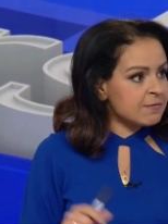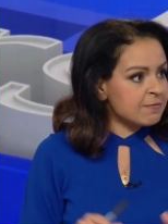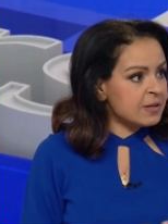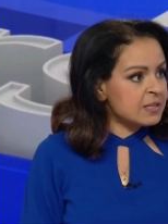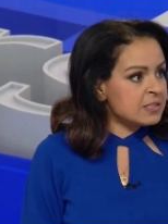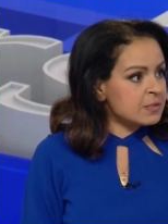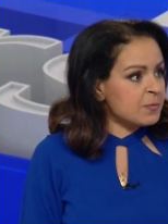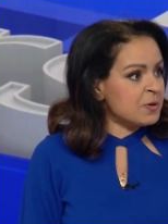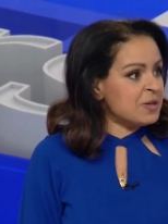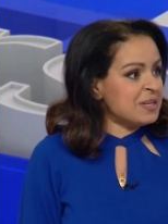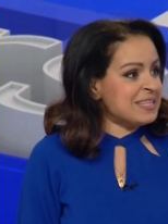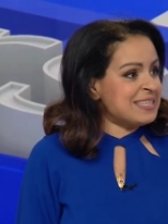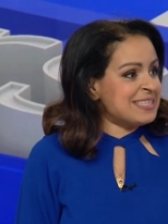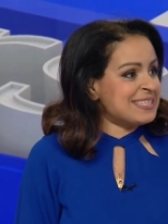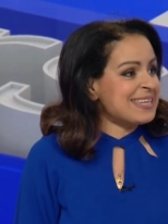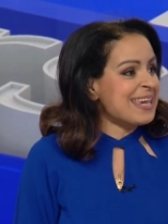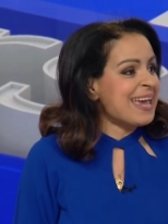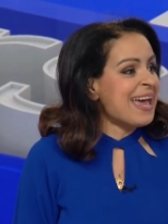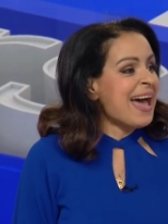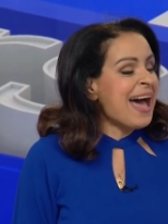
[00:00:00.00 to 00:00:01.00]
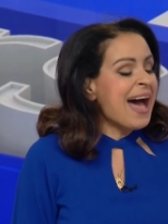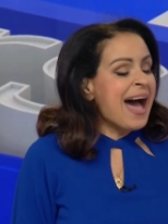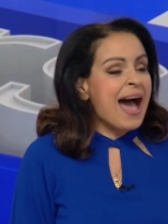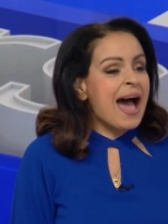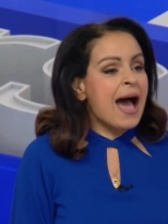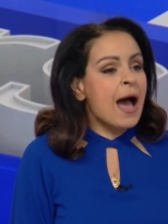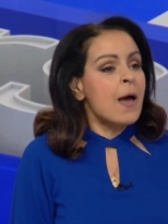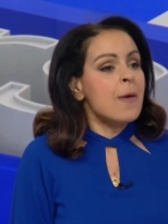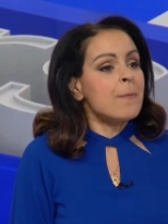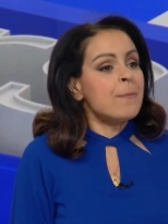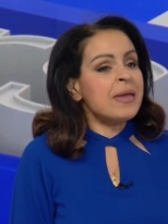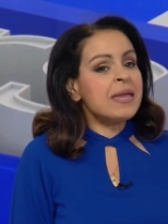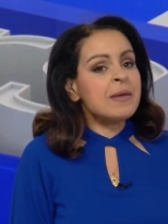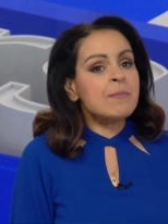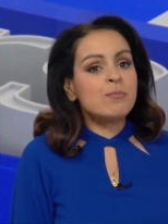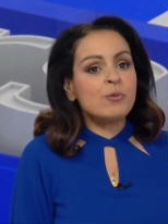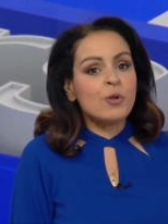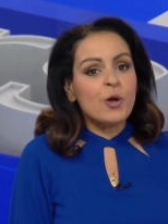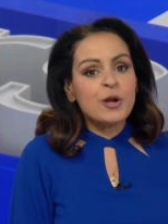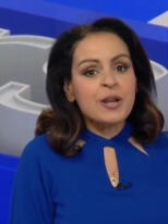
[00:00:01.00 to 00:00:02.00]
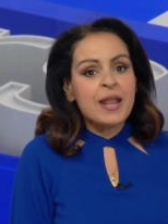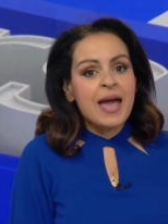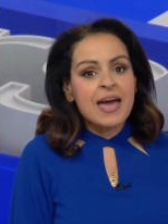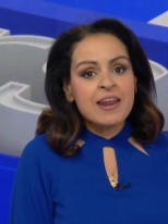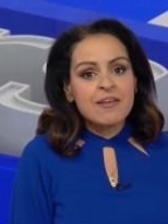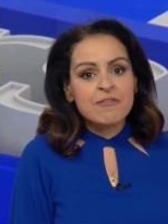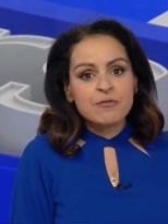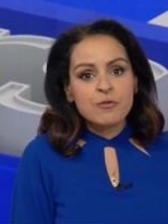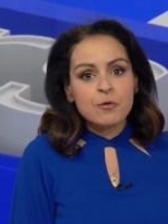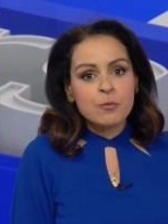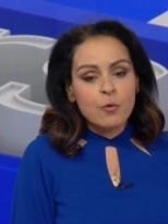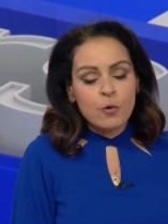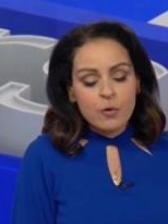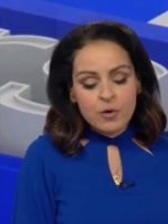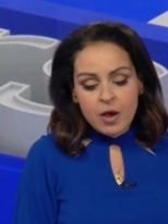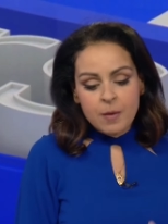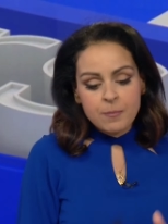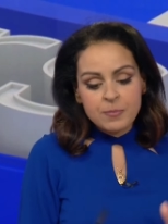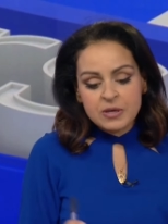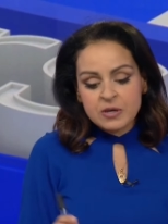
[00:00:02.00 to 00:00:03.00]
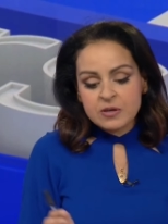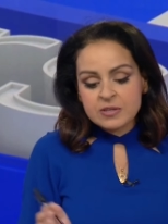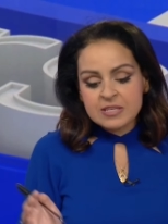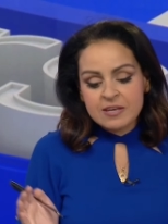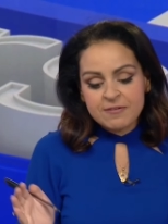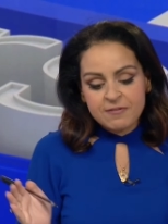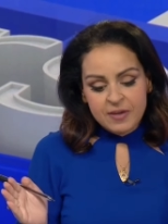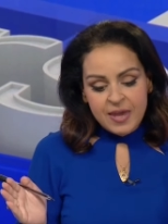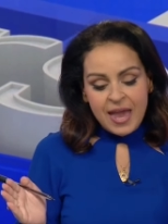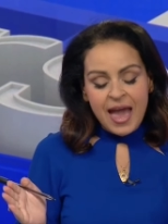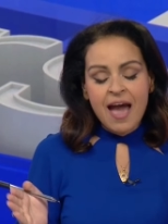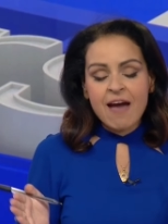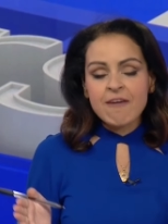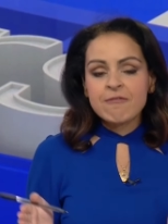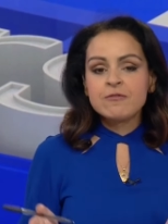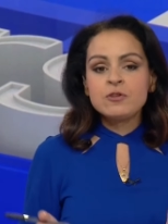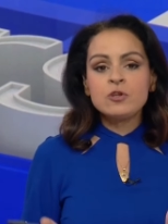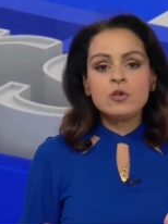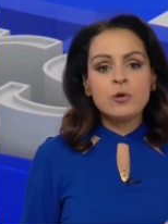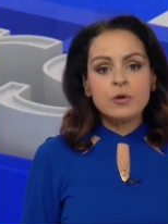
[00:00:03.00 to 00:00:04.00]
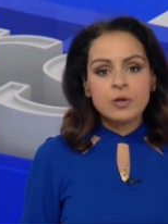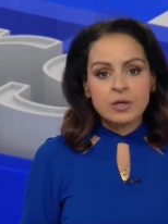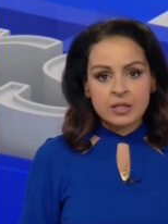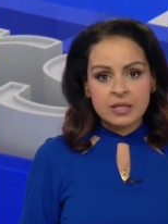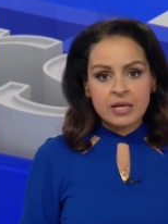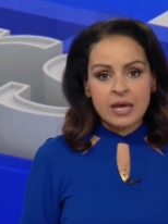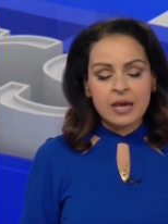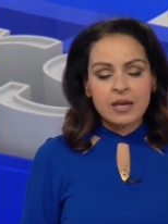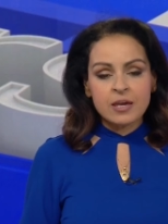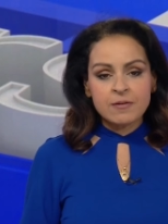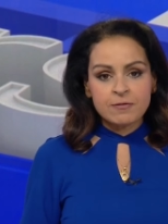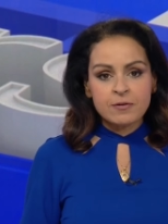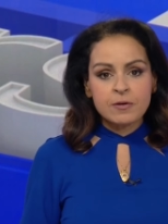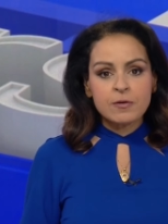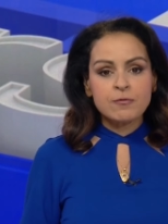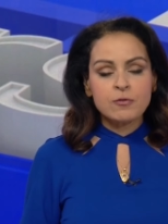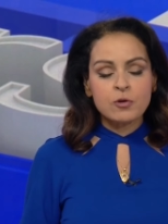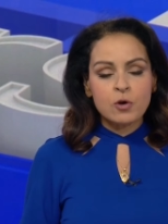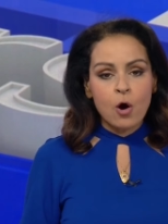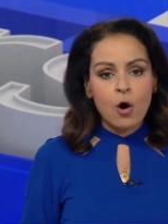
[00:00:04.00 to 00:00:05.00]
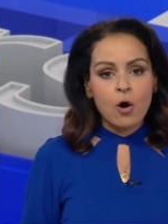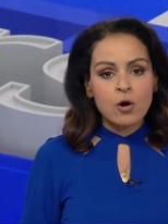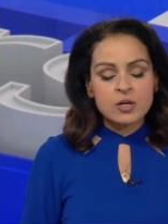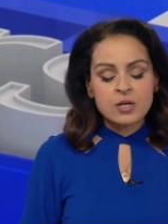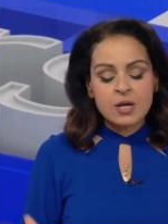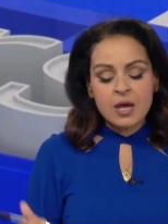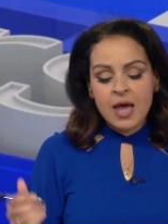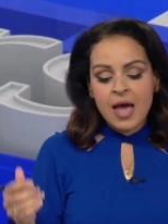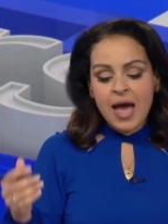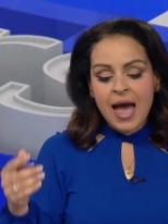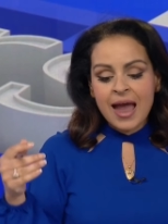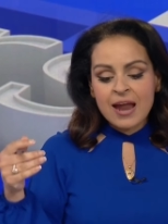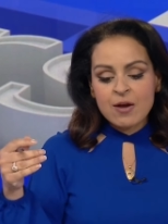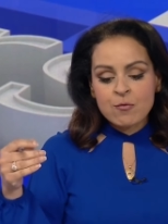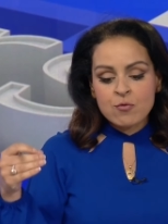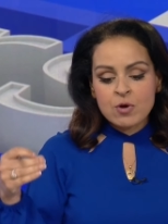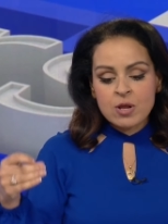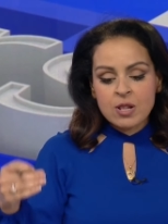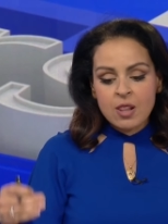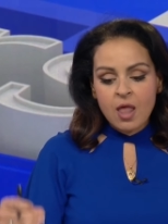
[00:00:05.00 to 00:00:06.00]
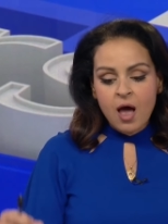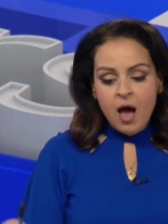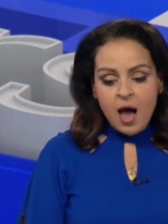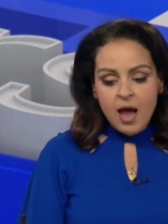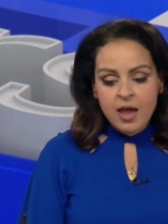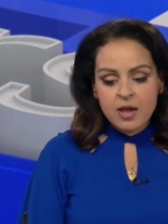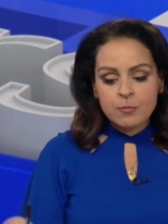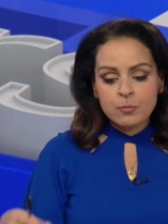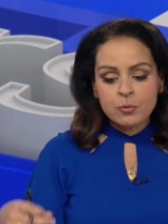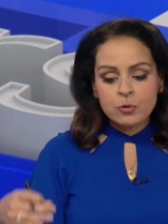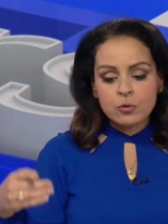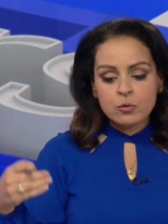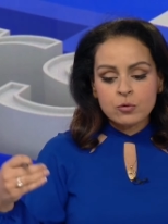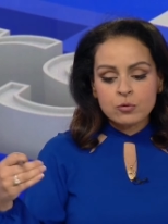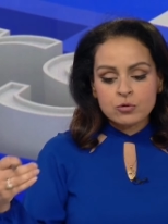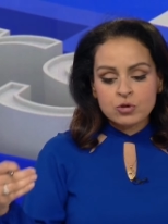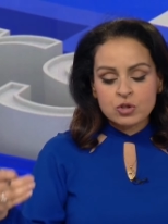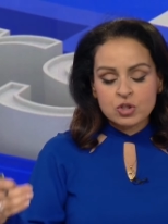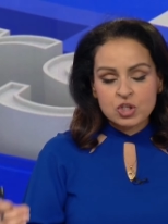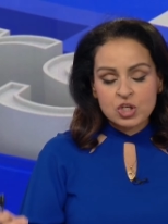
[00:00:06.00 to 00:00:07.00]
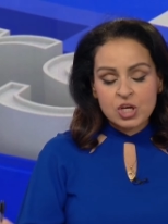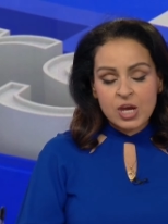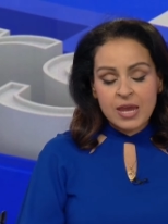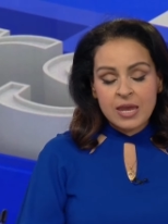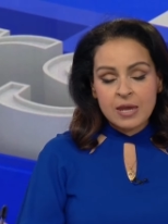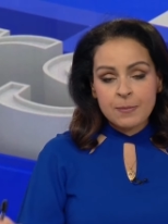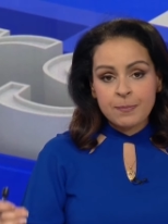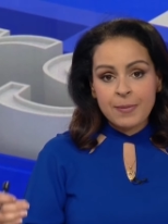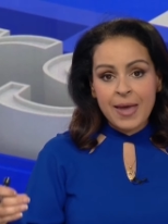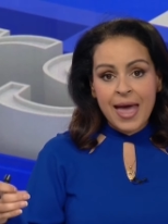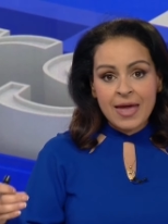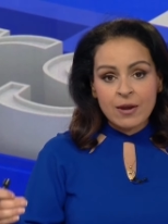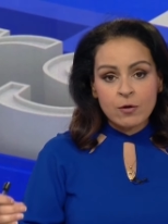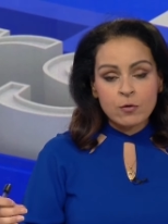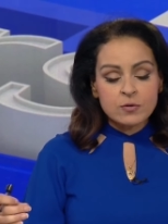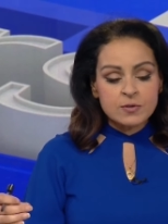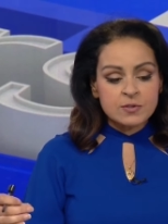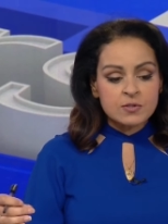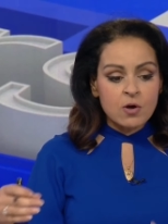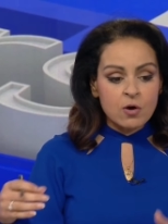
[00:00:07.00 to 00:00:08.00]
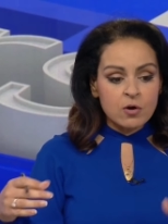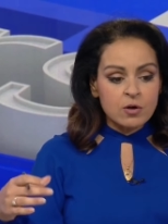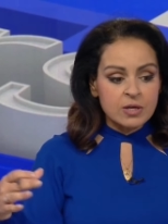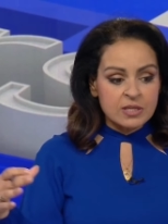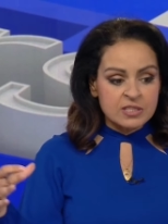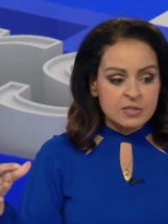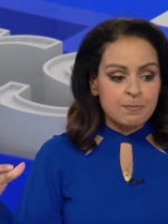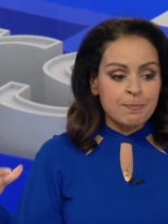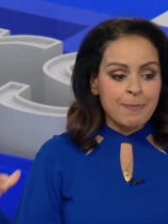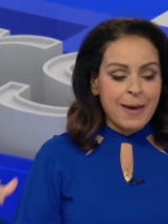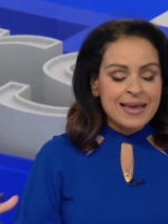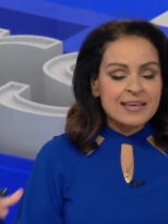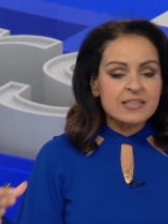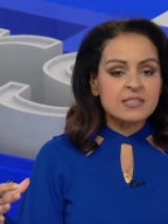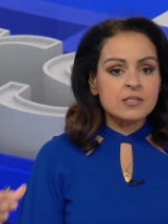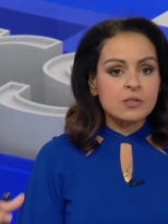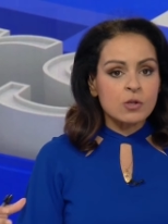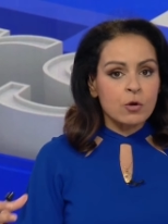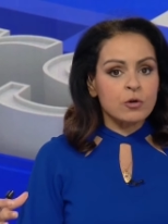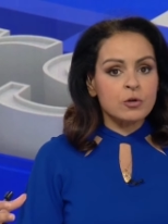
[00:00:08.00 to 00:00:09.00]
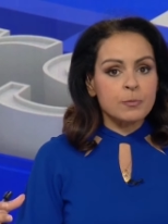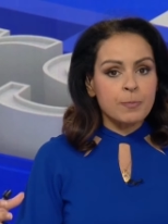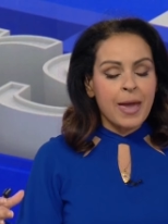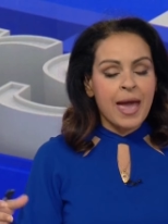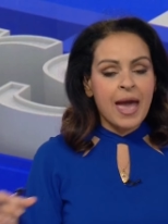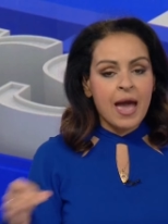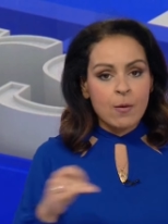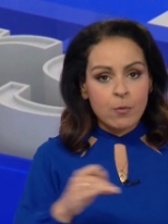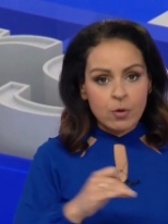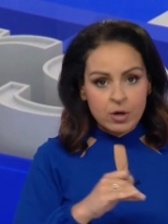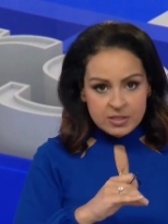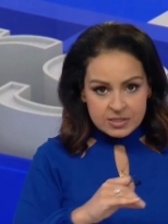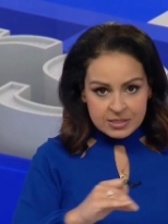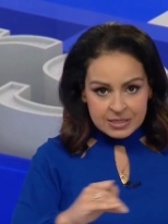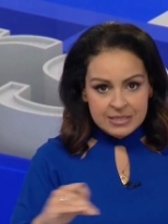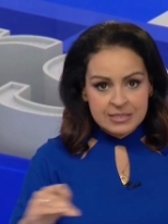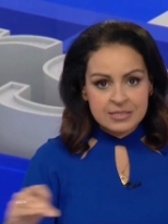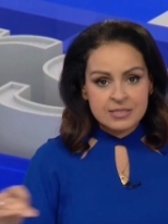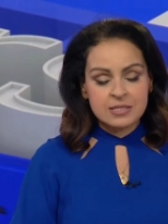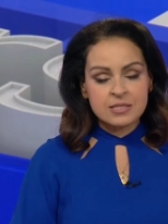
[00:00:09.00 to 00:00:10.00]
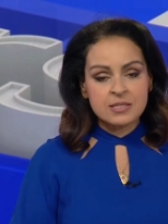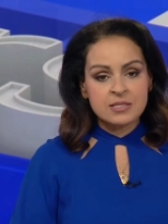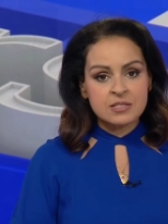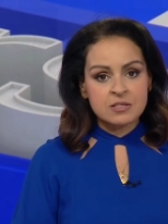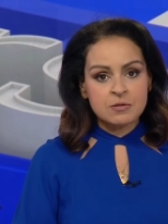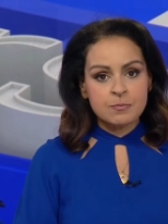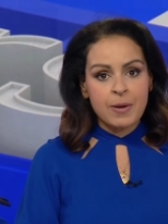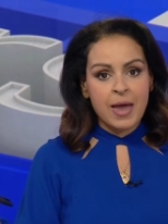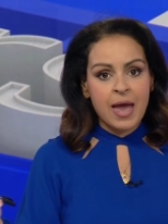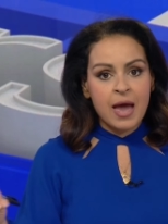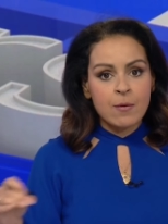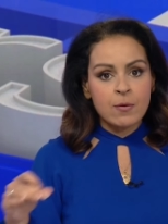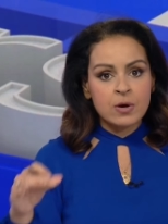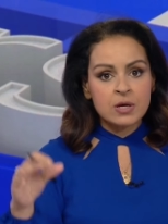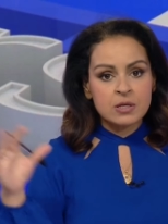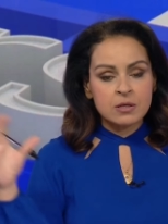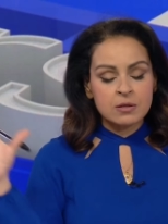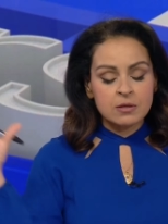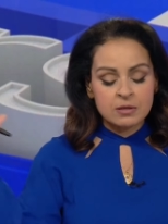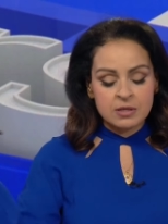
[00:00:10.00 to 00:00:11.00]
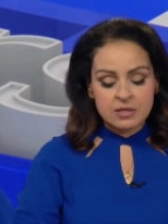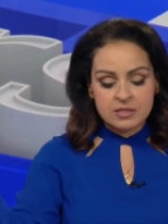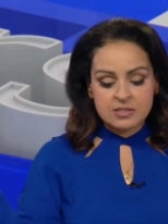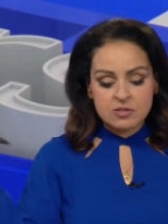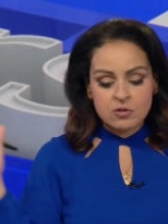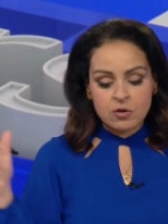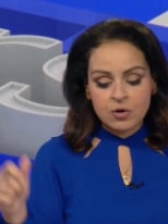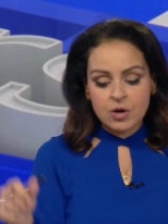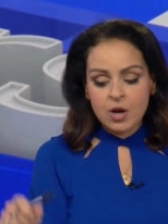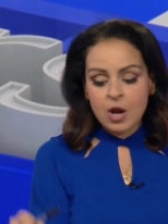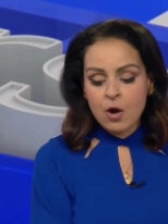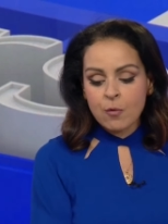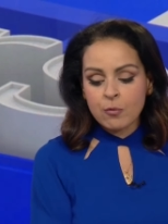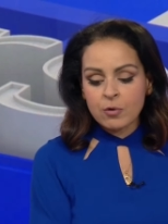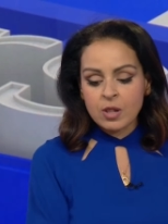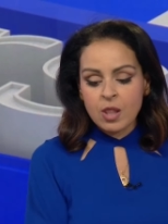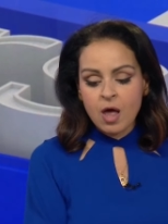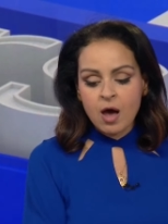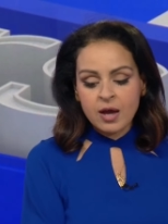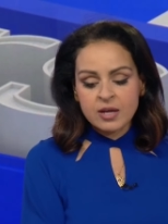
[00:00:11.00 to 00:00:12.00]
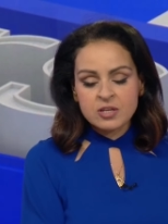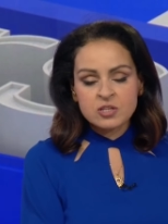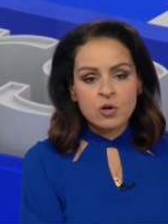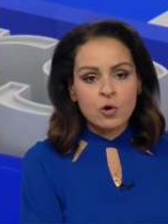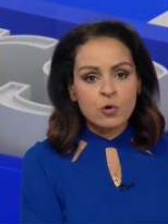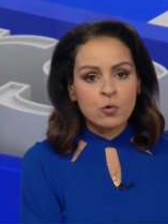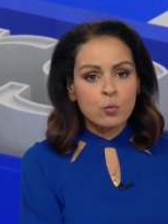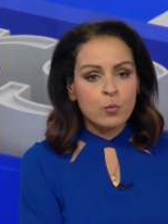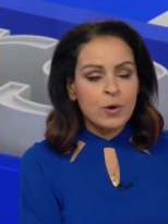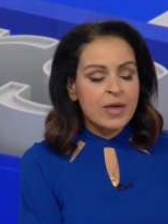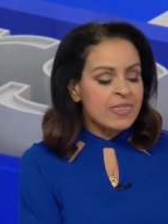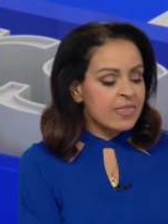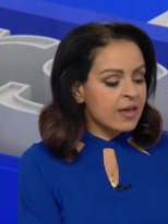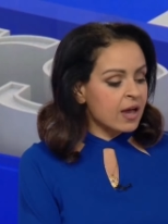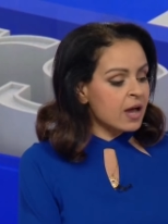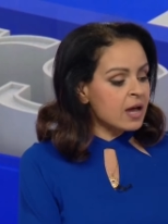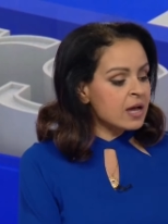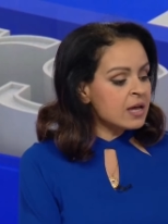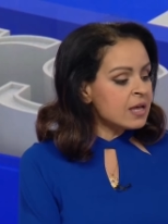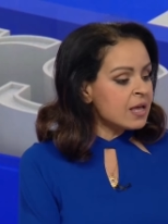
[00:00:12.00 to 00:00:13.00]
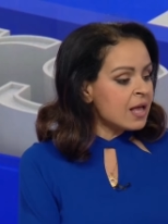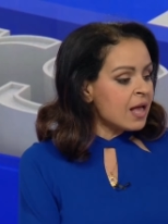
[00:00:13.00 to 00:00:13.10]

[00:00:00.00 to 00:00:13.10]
investments, well, uh, being blown out of the water because if you have nuclear, if you've got a reliable, cheap, and also it's baseload power, it's consistent power, it's not reliant on weather,